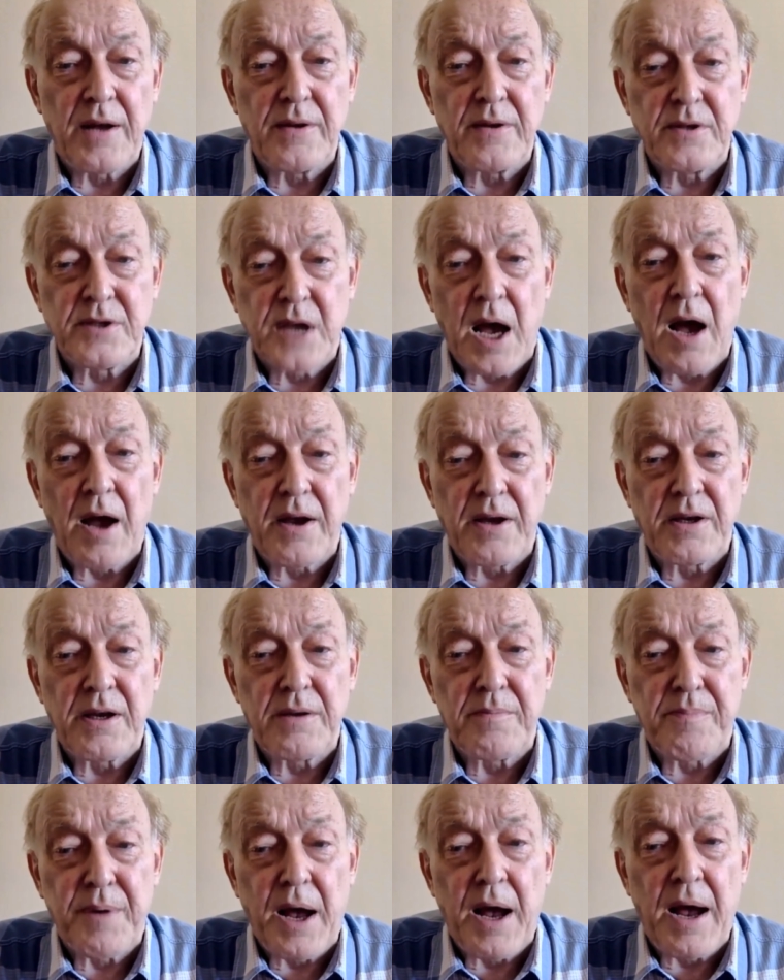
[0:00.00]

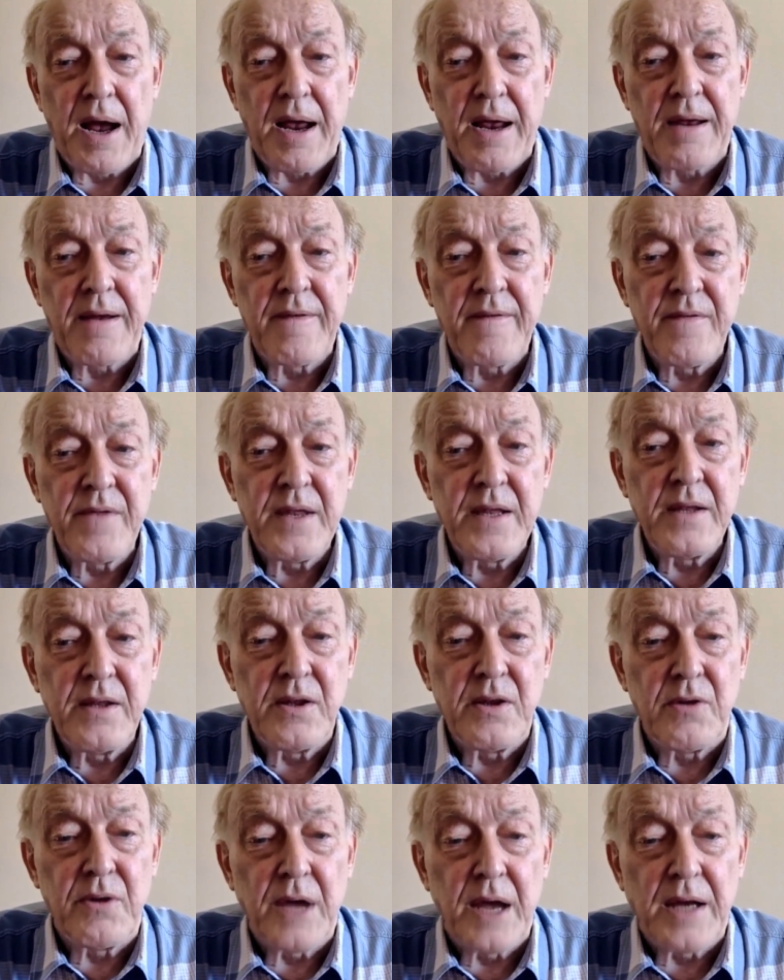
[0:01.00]
targeted by
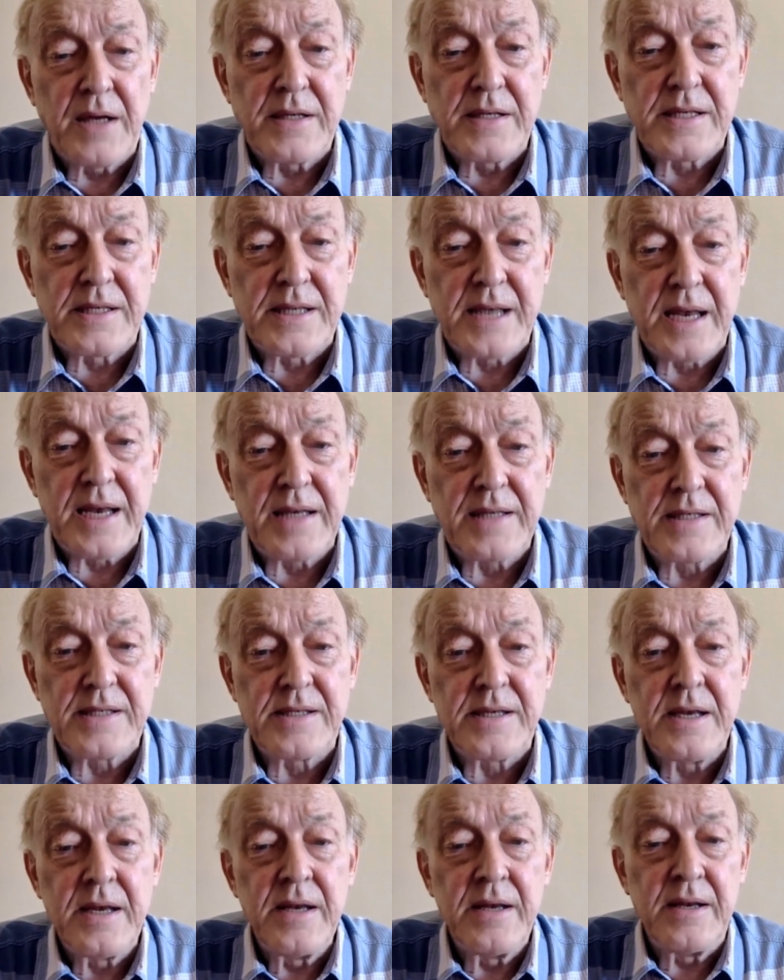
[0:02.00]
the United
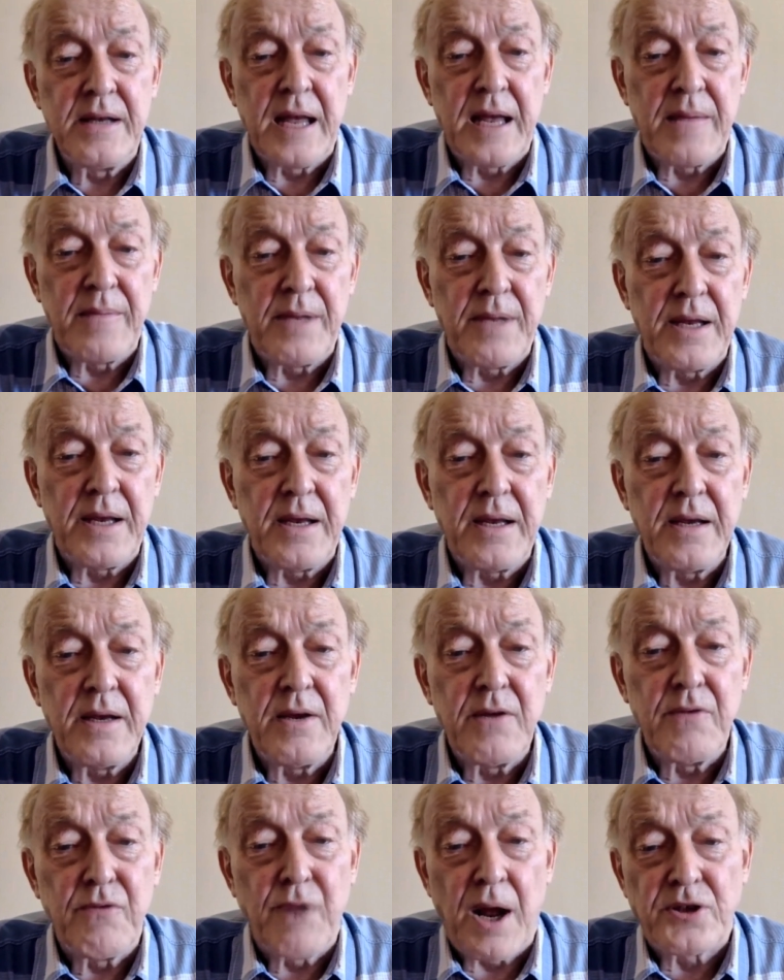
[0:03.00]
States, namely
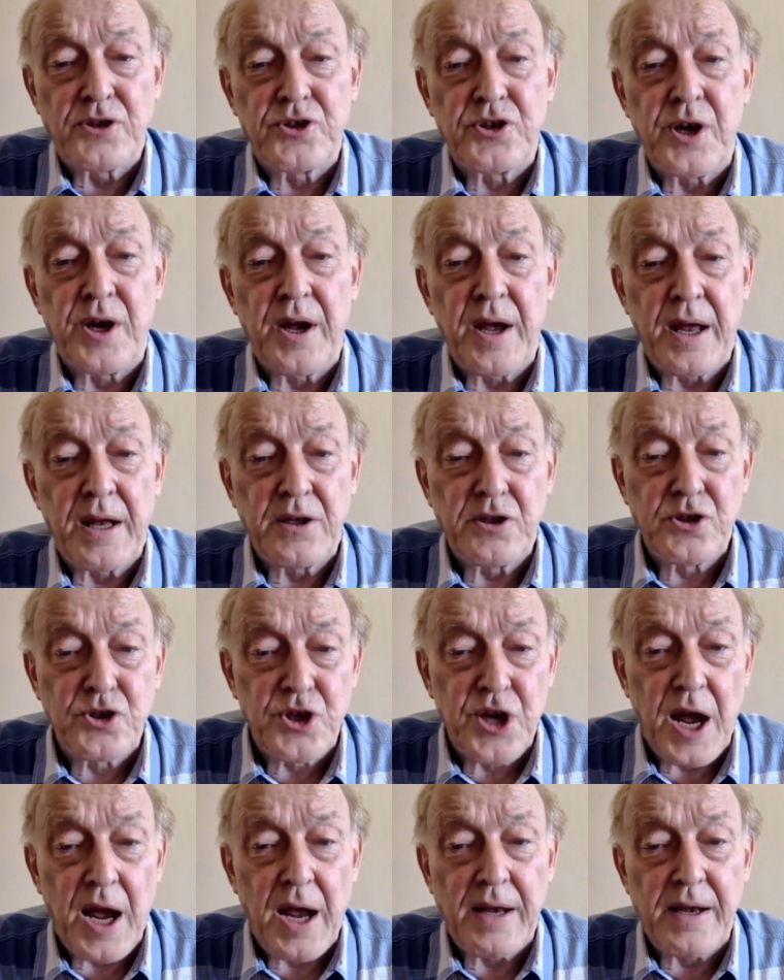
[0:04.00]
Russia and
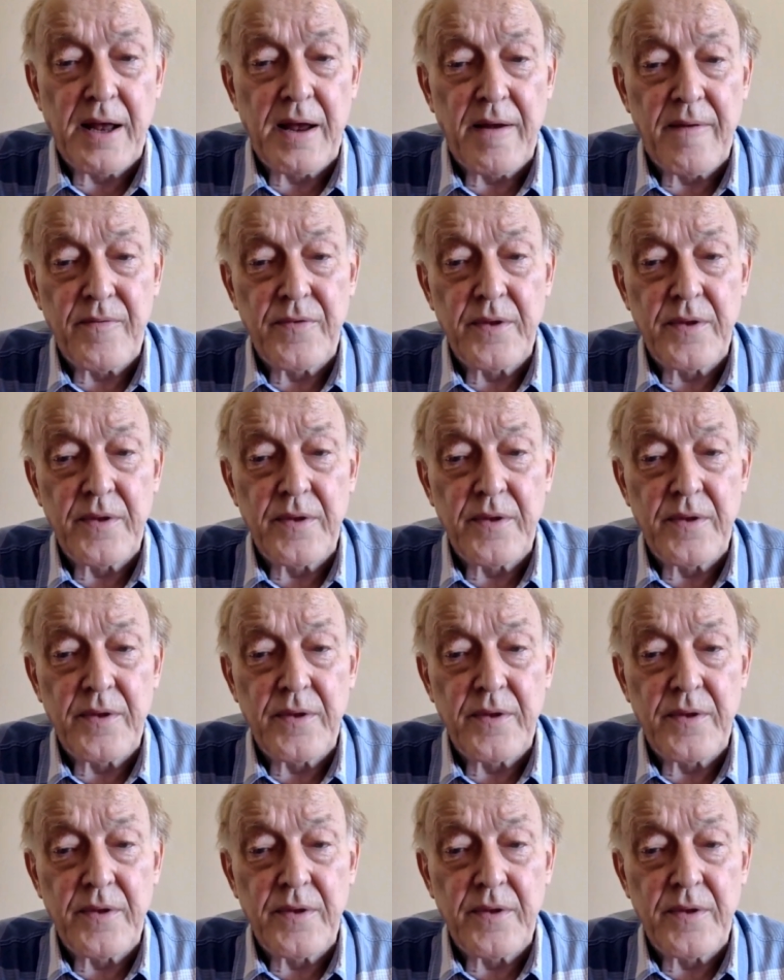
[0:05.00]
China.